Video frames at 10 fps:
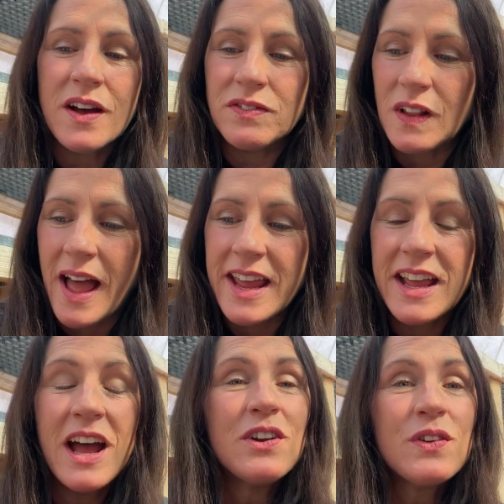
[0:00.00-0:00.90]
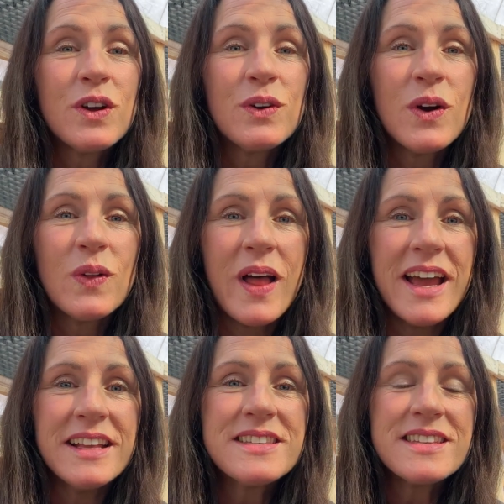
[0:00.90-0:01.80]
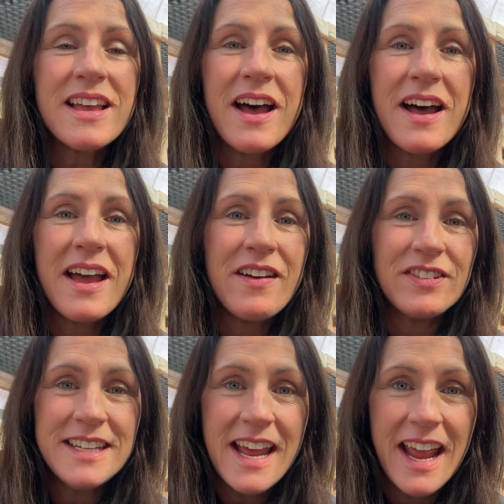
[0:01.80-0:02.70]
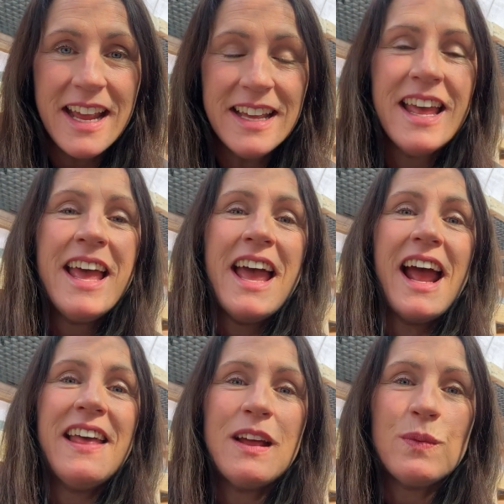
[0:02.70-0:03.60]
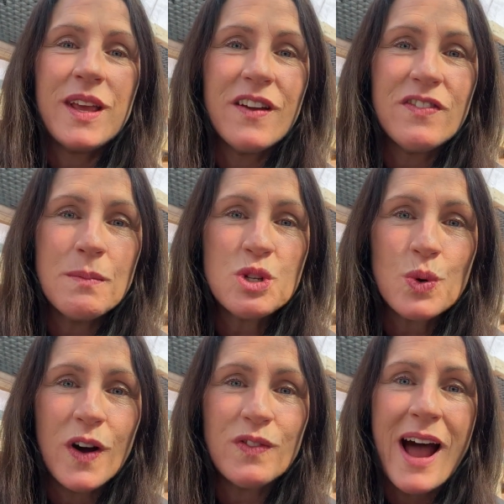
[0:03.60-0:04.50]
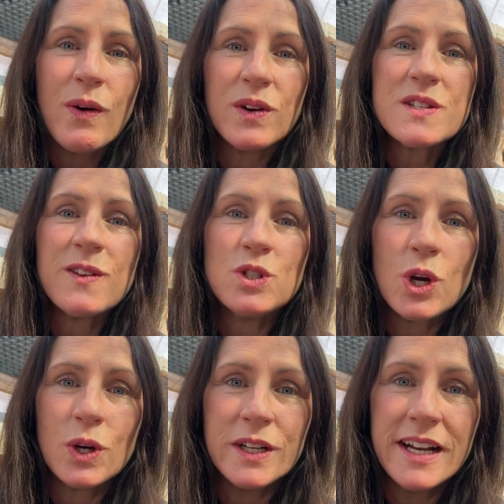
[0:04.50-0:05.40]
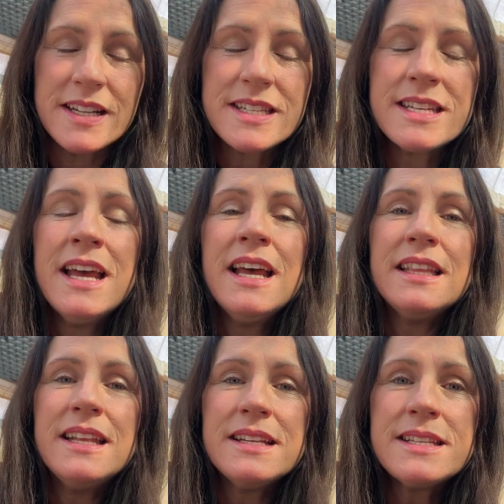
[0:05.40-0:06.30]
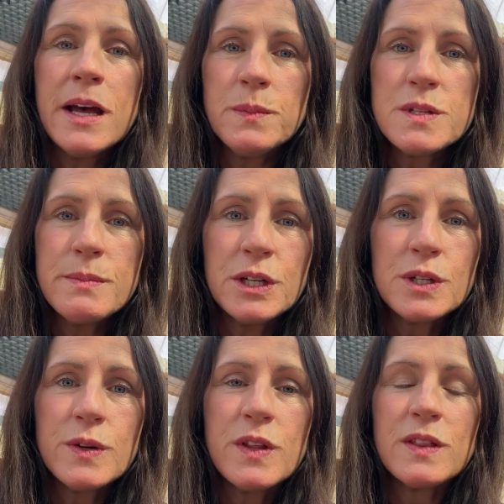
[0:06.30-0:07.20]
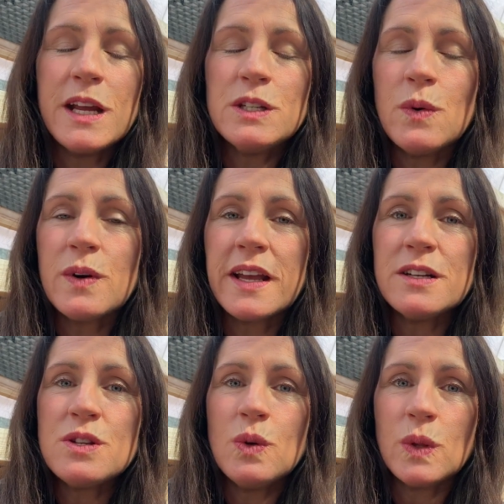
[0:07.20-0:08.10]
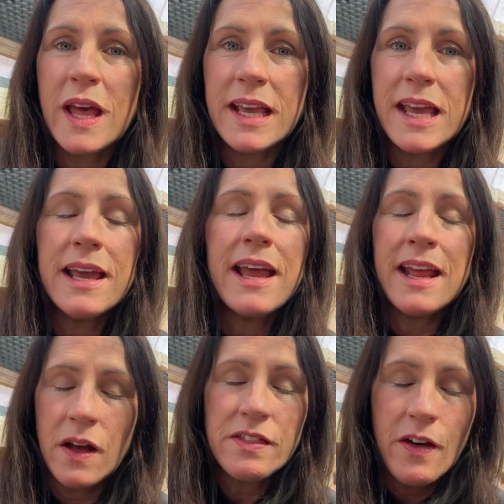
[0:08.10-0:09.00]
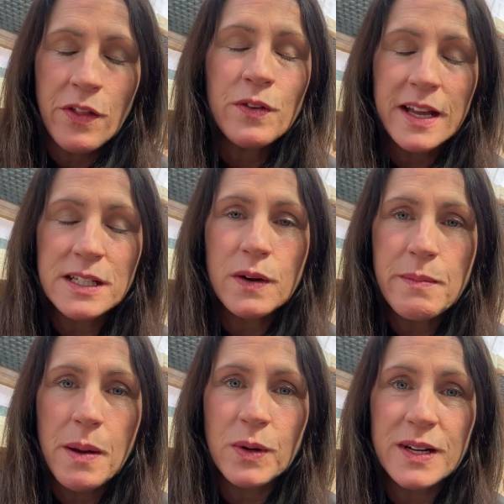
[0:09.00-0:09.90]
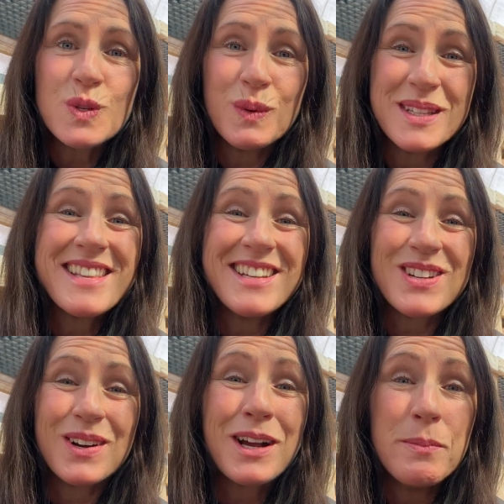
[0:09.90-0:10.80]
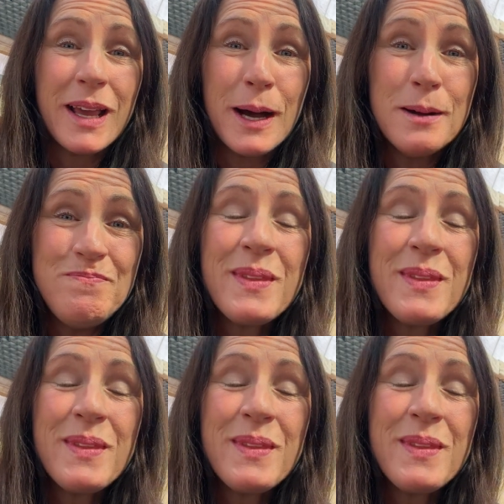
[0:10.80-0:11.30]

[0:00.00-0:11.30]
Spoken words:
of light under the grow lights every day, and then we give them 12 hours of darkness. This helps make sure that they don't get too leggy. And the other thing to remember is once they start coming up,